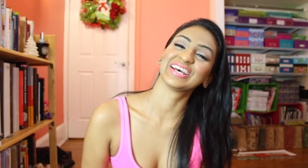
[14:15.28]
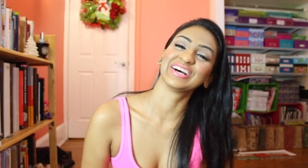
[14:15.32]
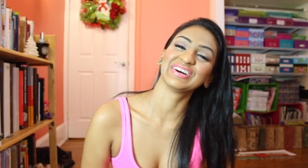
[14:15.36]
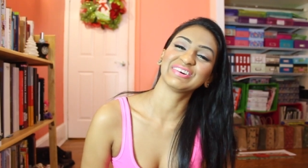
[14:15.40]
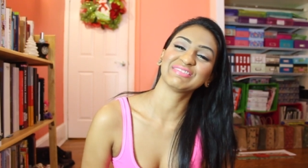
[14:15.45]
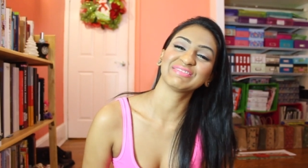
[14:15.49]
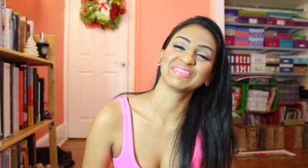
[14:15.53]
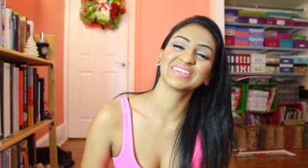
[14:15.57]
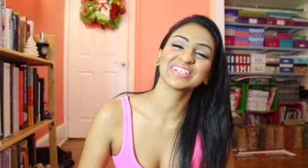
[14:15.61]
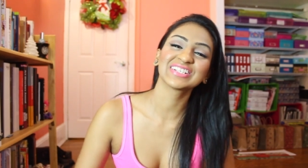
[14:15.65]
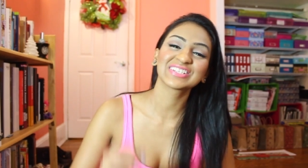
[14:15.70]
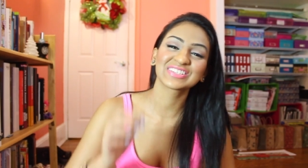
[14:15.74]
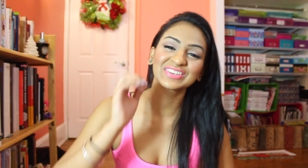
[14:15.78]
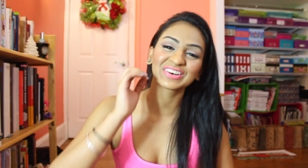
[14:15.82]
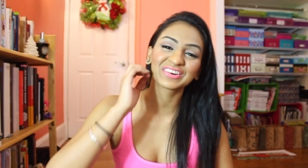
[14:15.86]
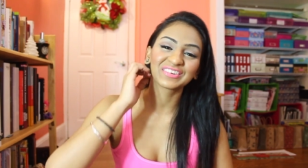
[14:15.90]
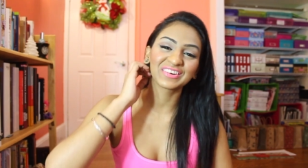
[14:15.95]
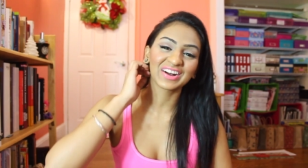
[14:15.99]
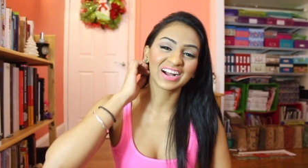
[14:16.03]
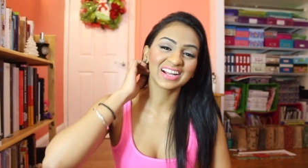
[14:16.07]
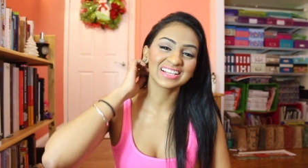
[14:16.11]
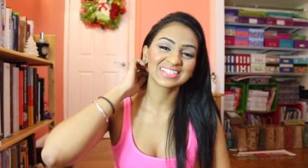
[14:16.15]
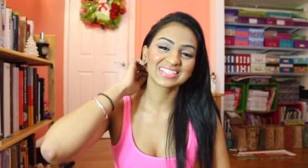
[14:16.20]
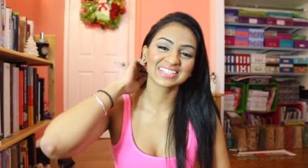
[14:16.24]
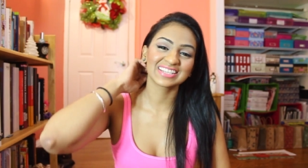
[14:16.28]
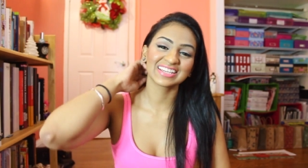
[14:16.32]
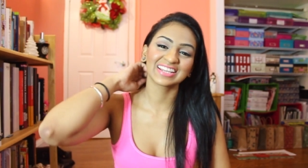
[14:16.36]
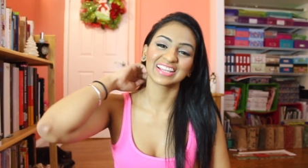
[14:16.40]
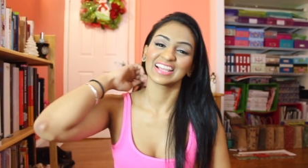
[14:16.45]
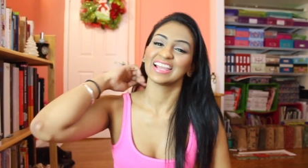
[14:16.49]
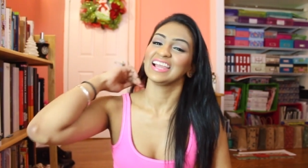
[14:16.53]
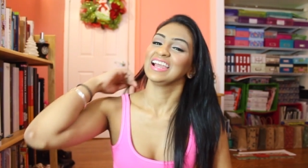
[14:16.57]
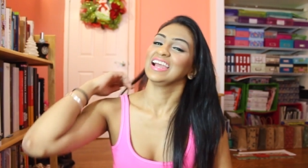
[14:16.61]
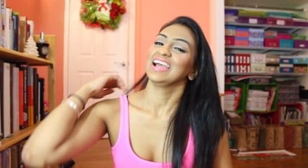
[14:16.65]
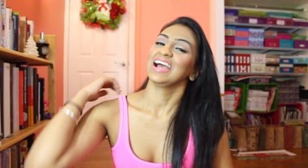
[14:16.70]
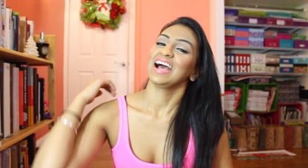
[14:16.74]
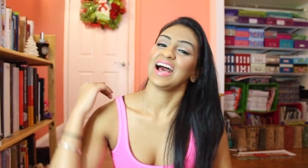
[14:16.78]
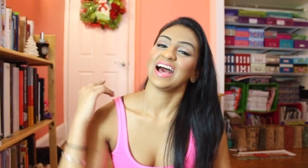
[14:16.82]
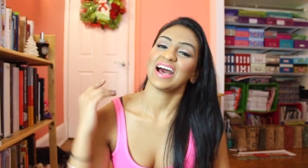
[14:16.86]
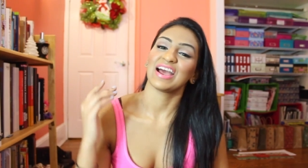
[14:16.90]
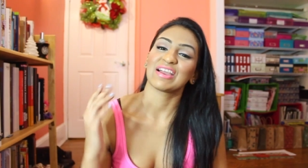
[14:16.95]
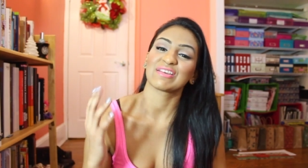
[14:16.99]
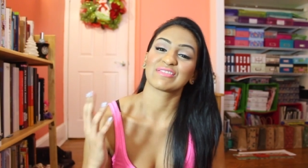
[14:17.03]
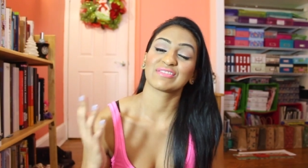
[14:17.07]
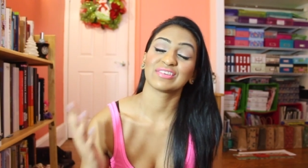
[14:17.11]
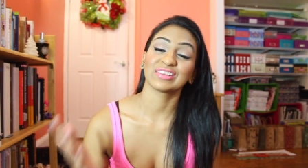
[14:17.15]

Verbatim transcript: so much for watching i